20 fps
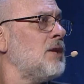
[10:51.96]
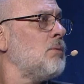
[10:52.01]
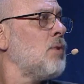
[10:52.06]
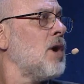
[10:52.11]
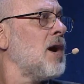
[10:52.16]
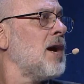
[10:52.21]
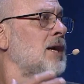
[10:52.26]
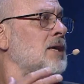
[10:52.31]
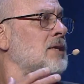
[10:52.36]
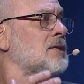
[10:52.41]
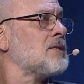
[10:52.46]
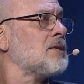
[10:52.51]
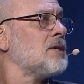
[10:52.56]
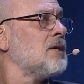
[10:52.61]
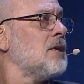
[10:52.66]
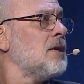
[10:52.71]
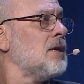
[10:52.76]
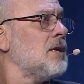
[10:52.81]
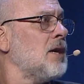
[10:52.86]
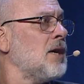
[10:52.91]
ways
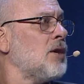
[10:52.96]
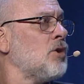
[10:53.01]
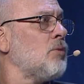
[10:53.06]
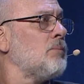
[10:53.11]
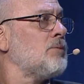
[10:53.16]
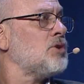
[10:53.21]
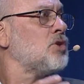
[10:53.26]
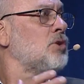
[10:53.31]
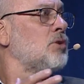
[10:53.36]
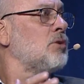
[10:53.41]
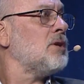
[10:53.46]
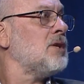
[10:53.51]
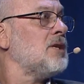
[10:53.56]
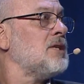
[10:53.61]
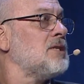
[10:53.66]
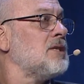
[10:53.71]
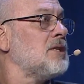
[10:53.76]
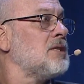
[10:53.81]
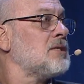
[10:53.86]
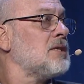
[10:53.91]
and
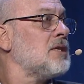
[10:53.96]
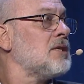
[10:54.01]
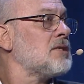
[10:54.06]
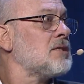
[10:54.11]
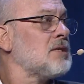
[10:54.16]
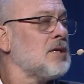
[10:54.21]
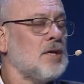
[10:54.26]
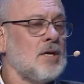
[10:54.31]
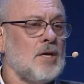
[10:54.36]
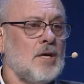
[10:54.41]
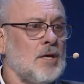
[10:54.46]
opportunities exist